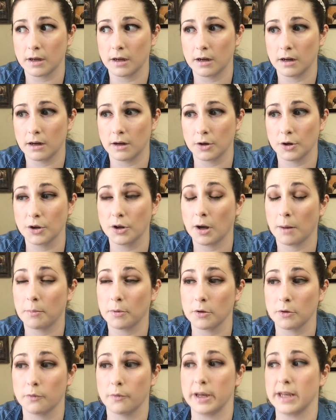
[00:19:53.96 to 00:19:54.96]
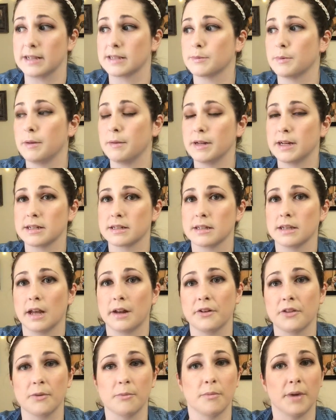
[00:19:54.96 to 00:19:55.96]
a good couple of weeks, maybe not till the
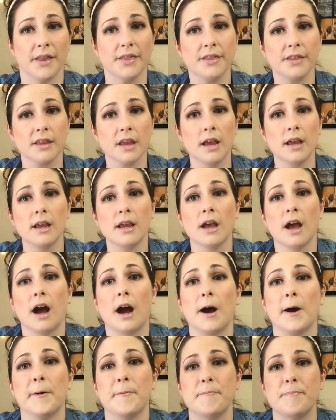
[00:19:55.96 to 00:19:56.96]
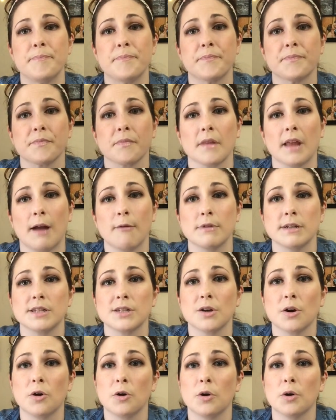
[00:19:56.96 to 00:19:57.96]
end of the month. I went
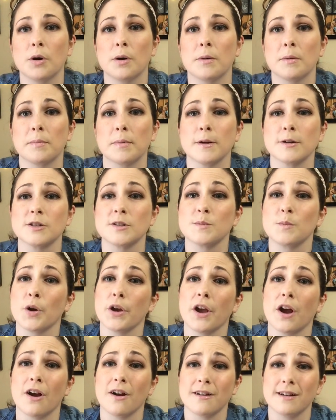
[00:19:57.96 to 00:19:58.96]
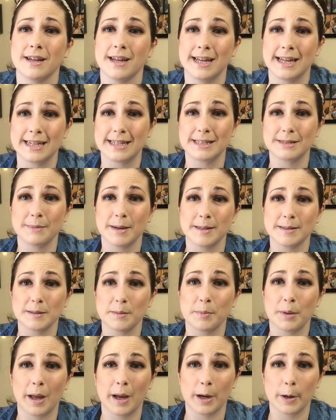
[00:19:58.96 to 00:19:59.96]
to go purchase more yarn and my
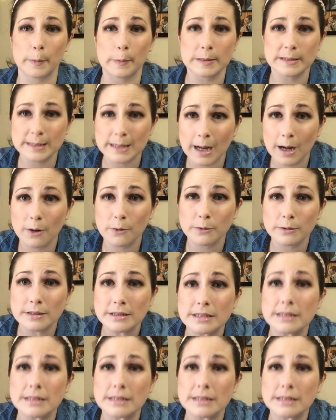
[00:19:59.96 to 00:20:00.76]
supplier was out.